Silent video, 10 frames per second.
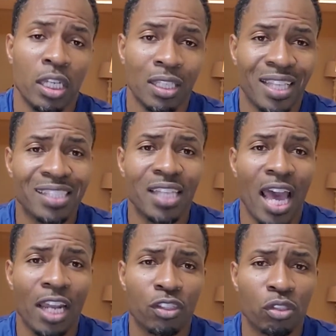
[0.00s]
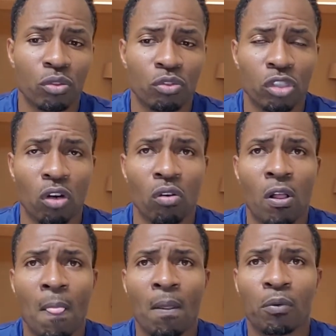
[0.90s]
That's the attitude. So
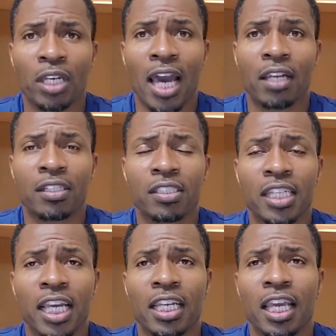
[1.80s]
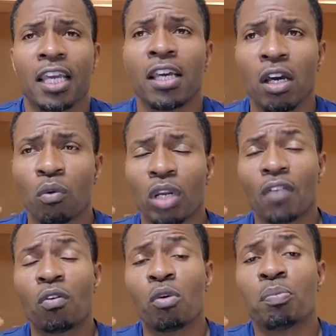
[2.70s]
we got to understand that
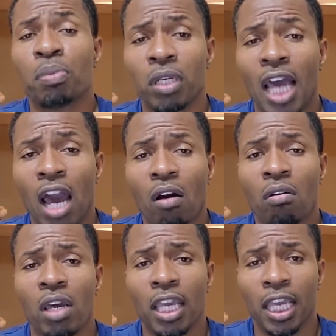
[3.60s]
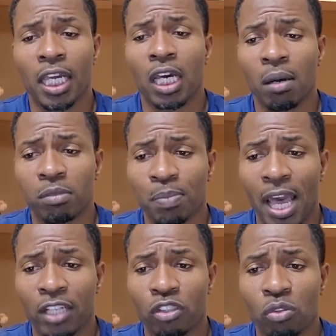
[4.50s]
whatever we put out, it comes
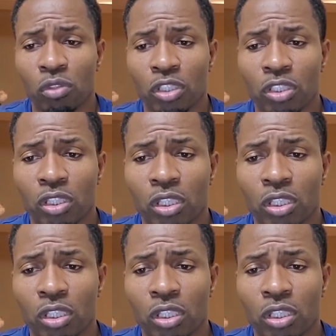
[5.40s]
back to us.